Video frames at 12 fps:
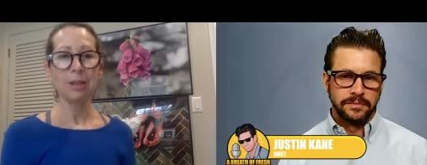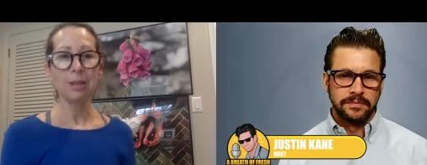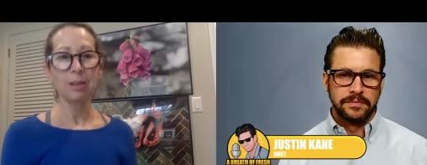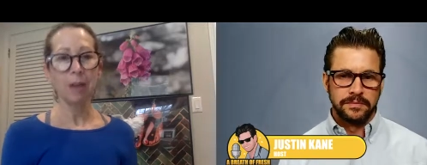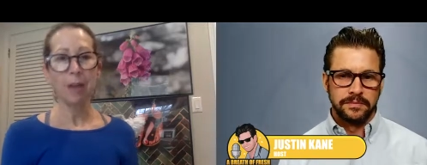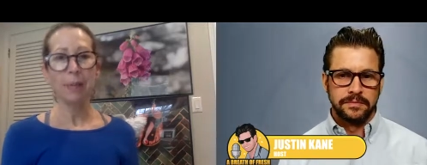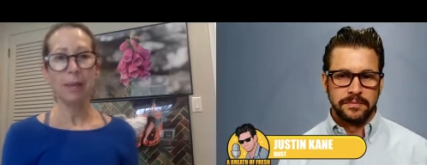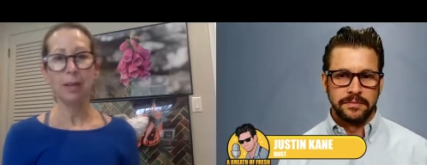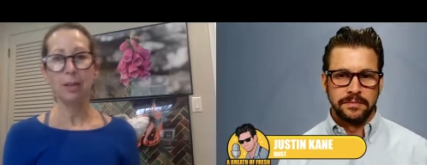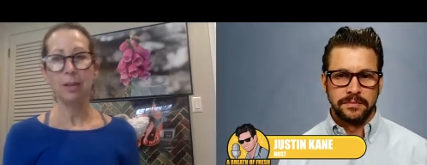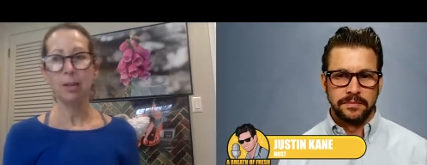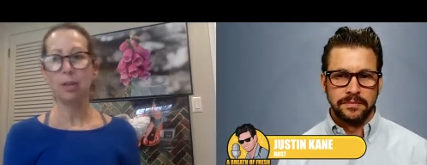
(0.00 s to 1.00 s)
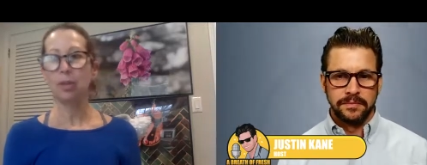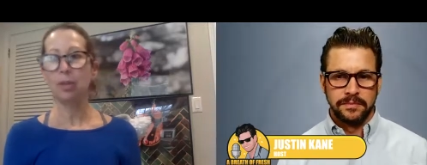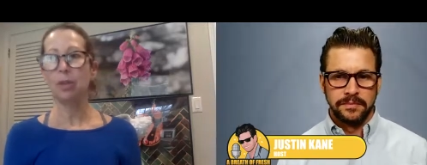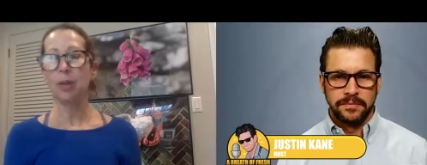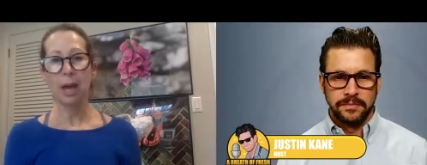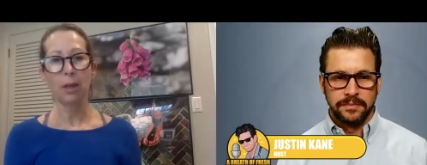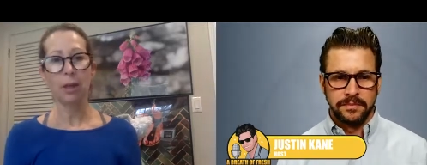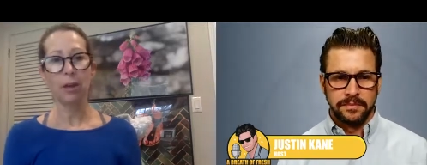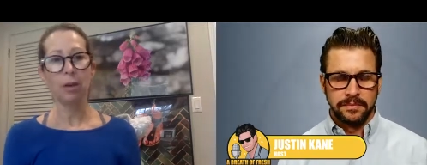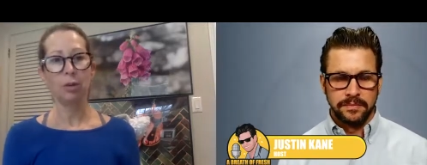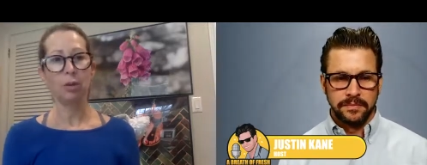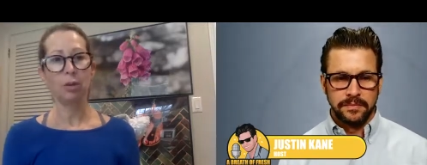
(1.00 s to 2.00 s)
Speaker 1: are coming to a health
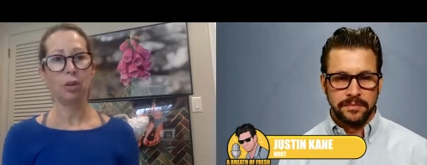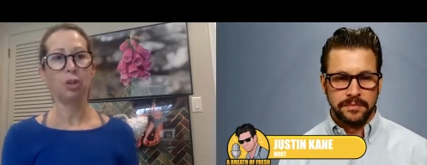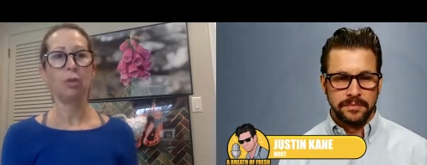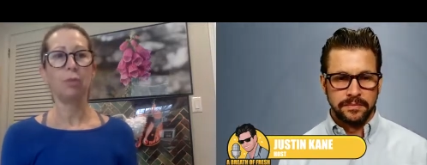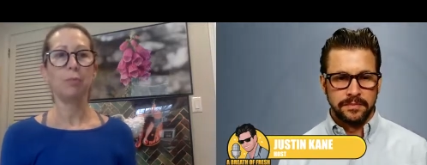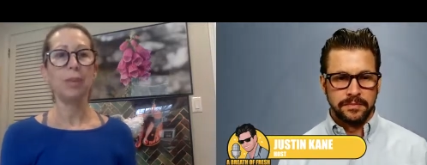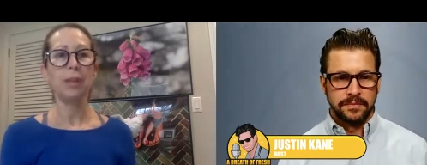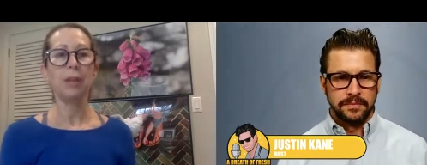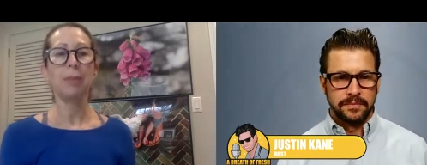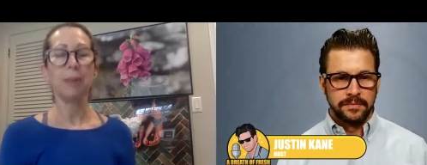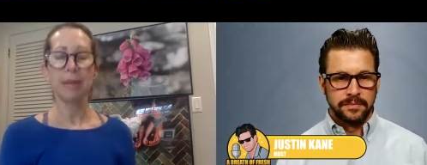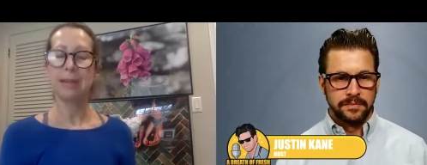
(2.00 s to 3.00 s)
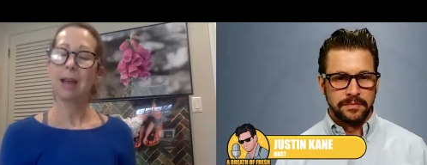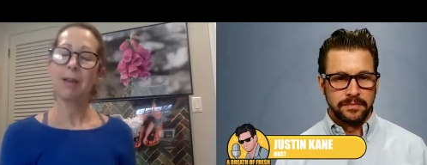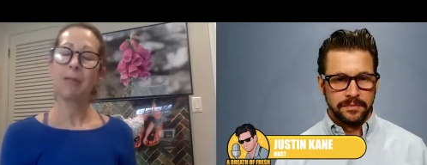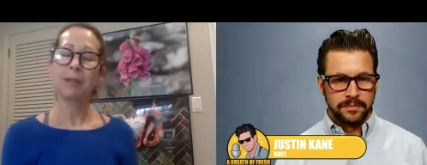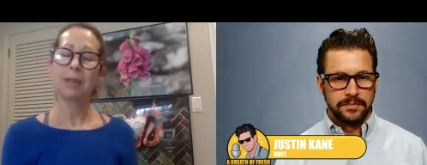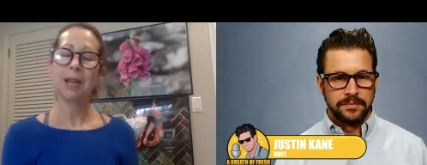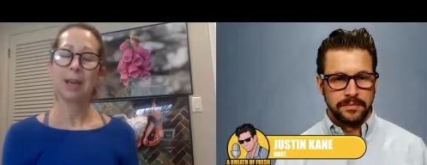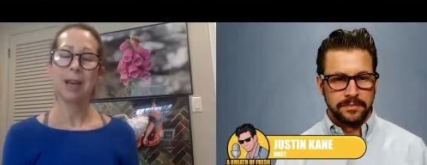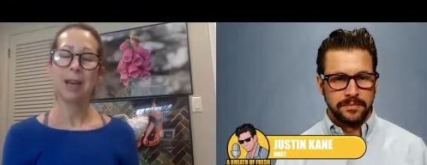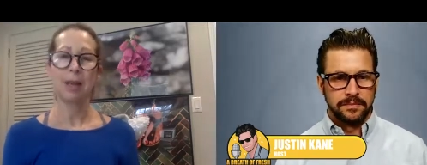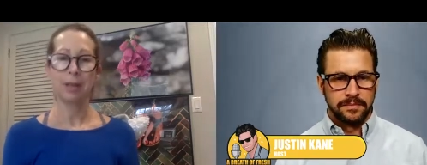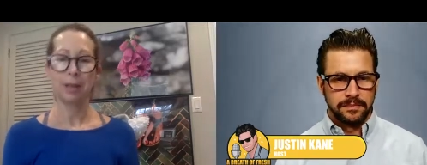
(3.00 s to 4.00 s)
coach to be their best self and get
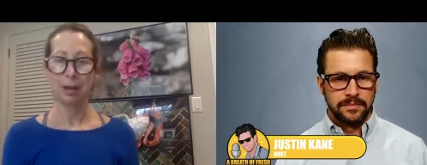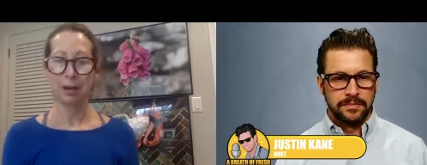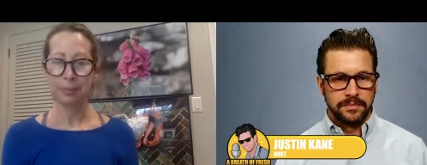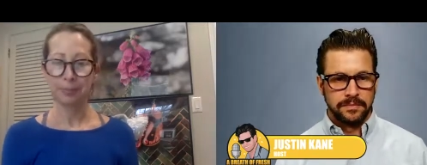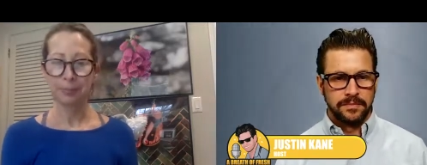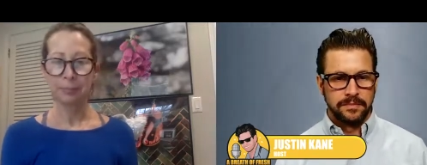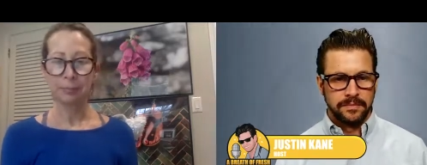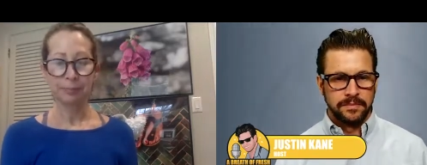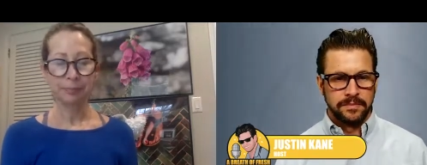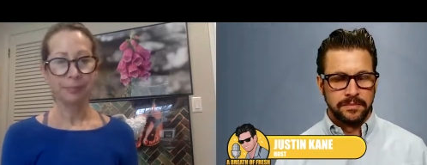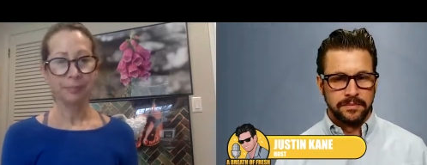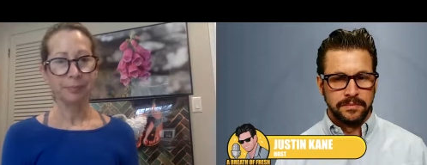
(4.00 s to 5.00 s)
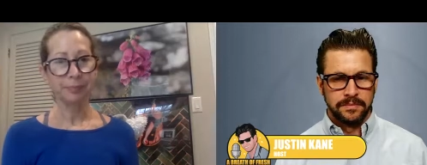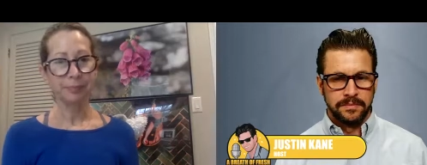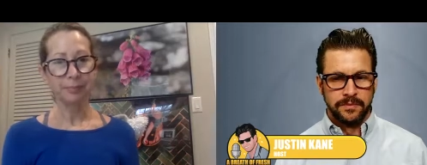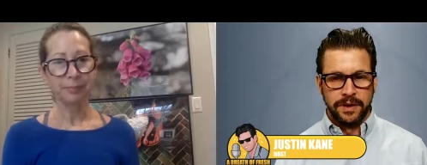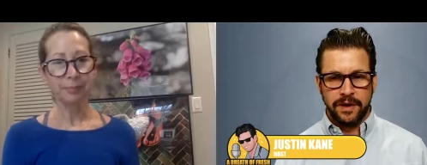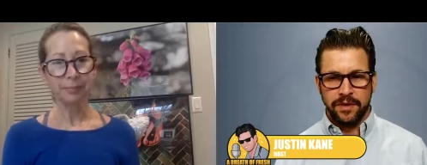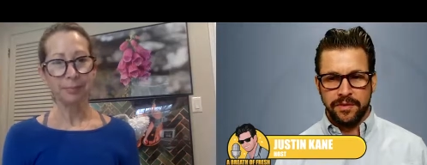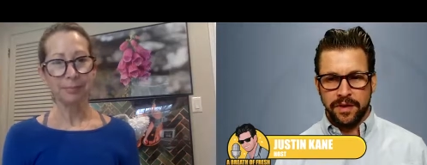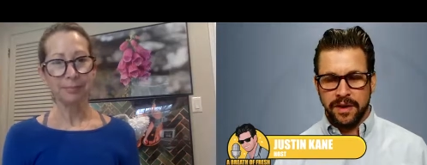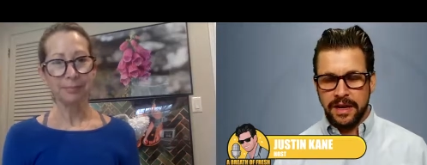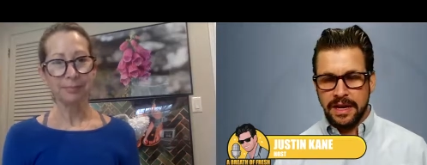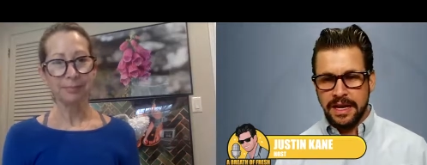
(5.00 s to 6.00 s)
healthier.
Speaker 2: Very,
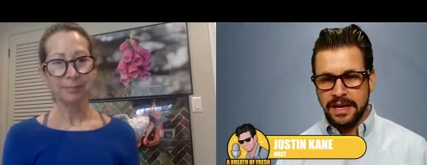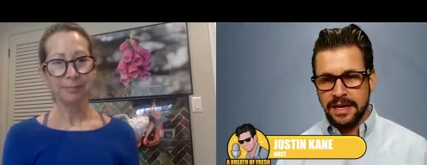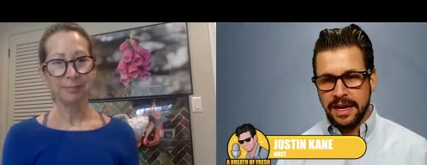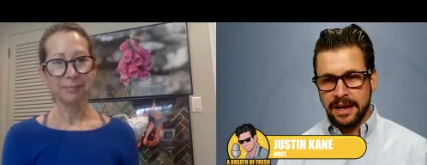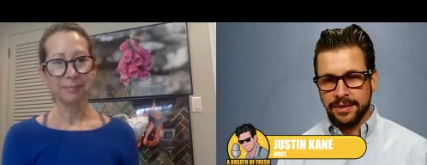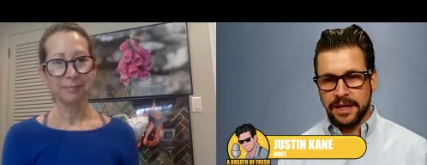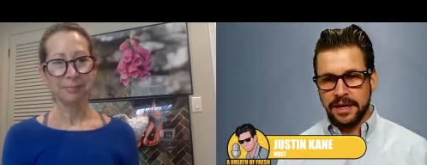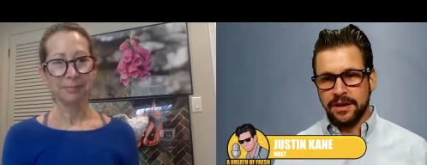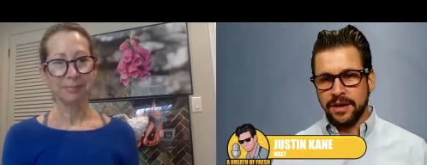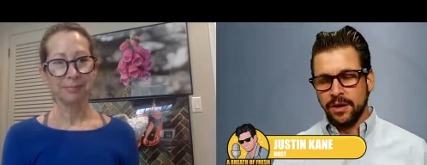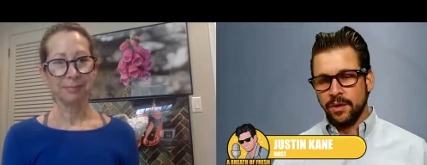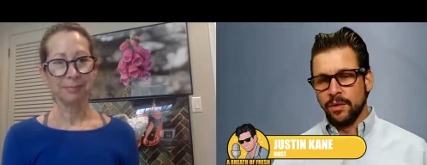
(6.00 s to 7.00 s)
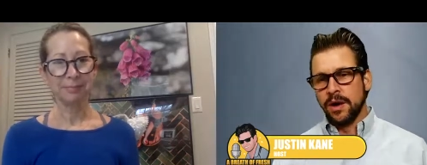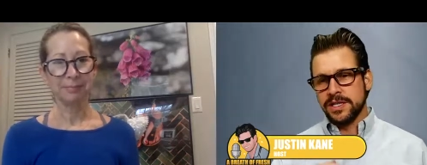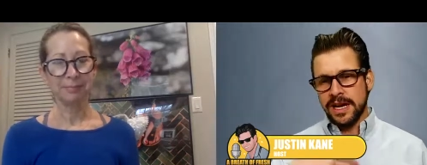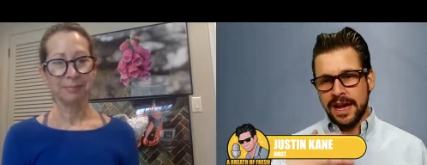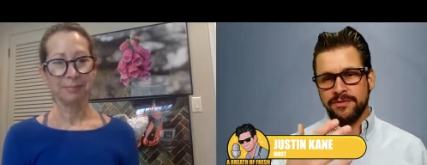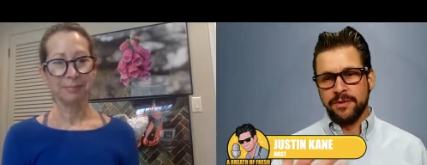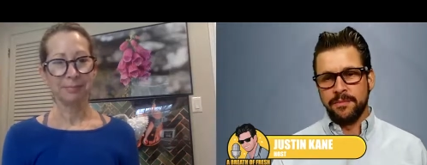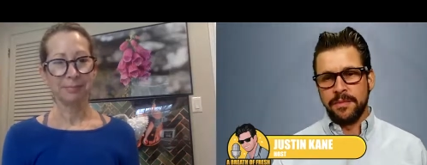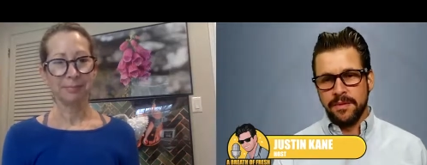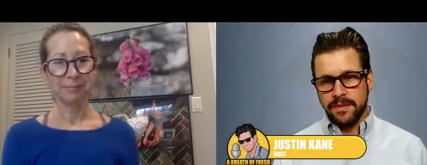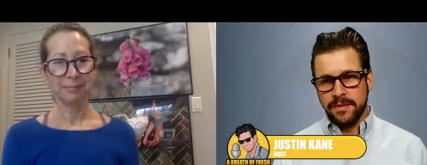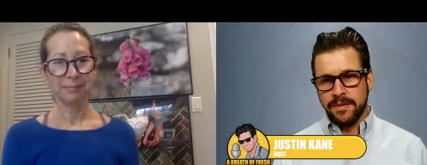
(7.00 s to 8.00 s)
very needed out there. You know, aside from
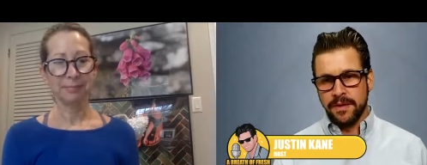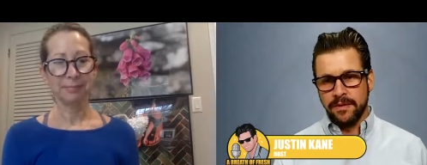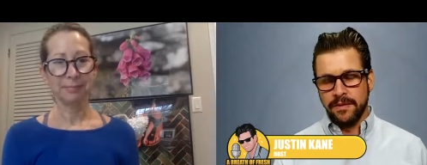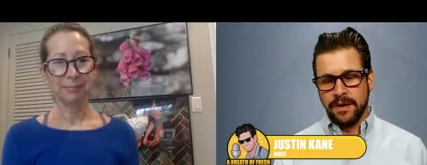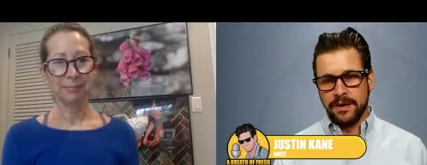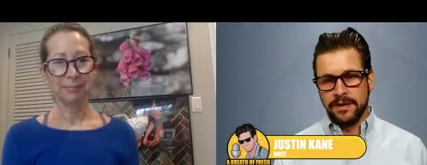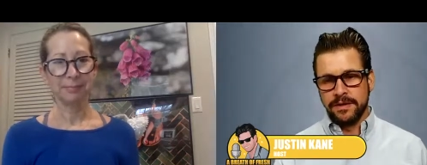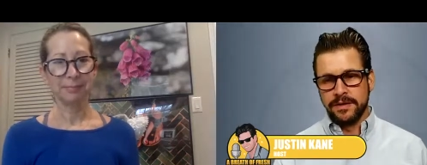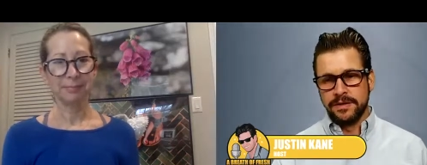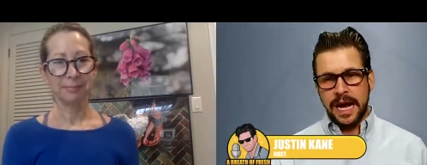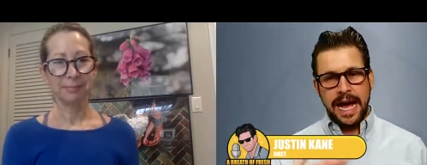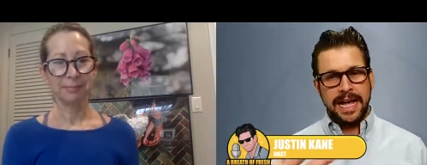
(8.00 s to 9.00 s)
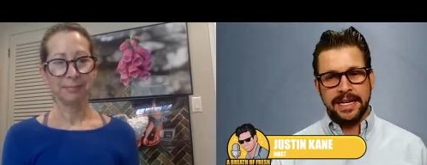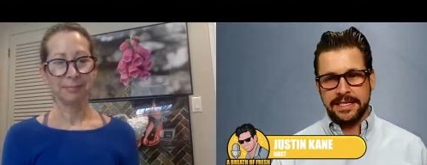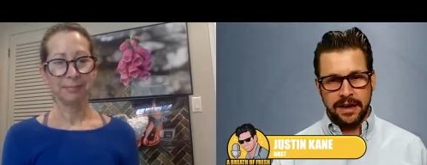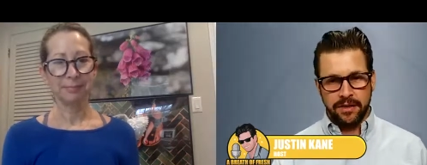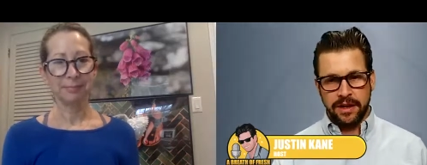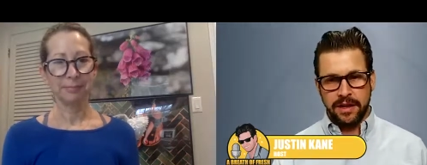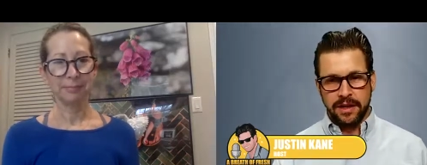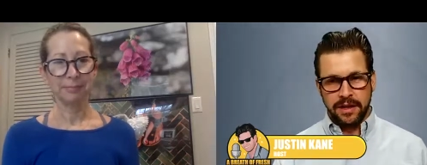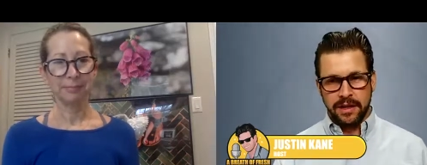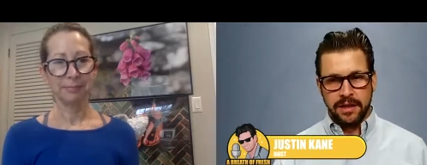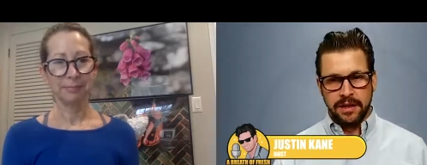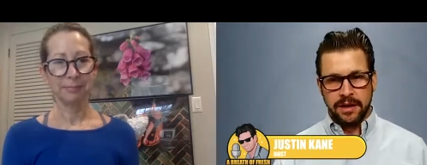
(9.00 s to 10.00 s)
a, dietary
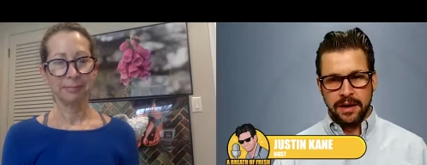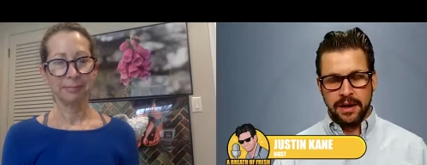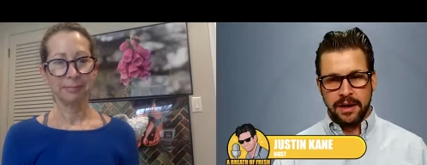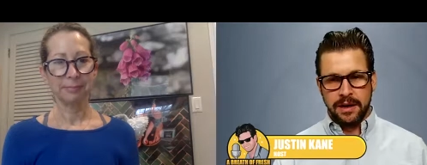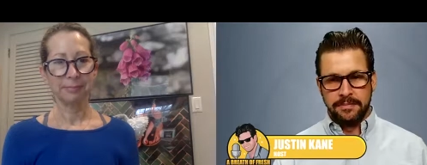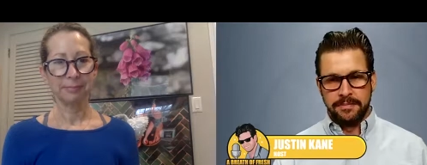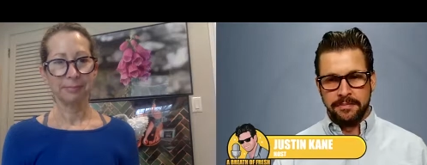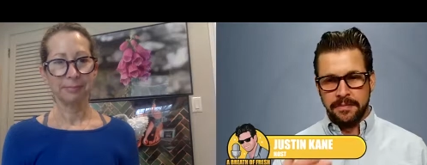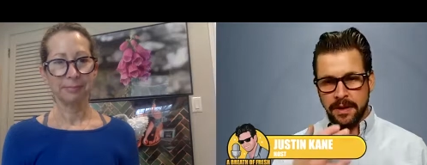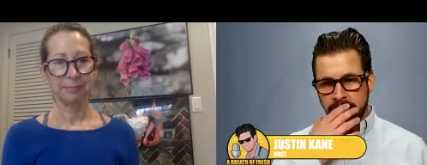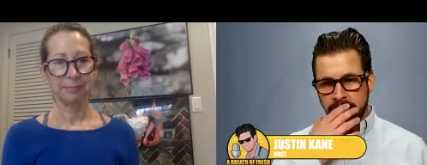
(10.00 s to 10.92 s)
um, uh,